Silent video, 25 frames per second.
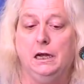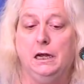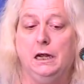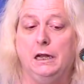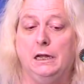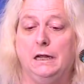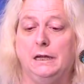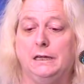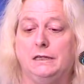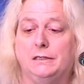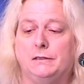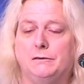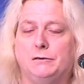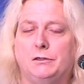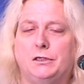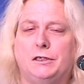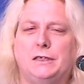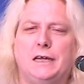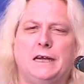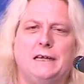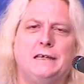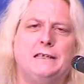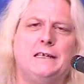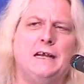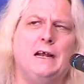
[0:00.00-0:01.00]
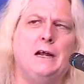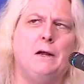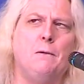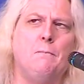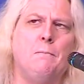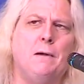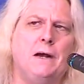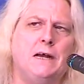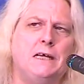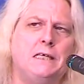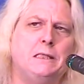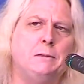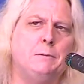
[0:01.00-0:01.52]
that was set down,
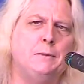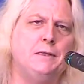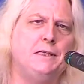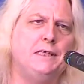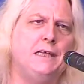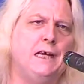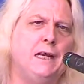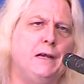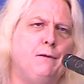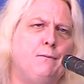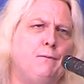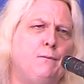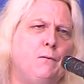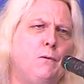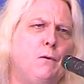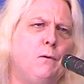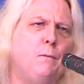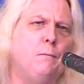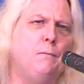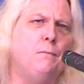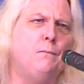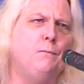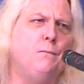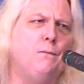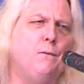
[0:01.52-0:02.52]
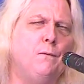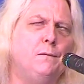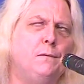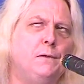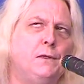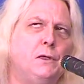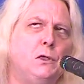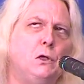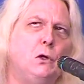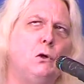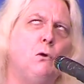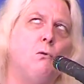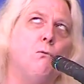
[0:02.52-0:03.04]
possibly say from
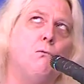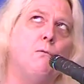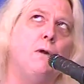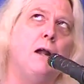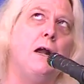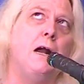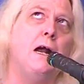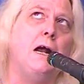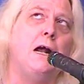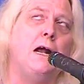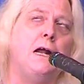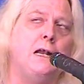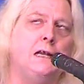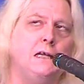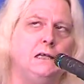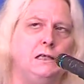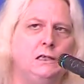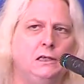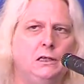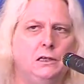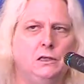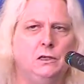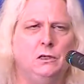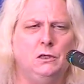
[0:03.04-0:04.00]
the Quran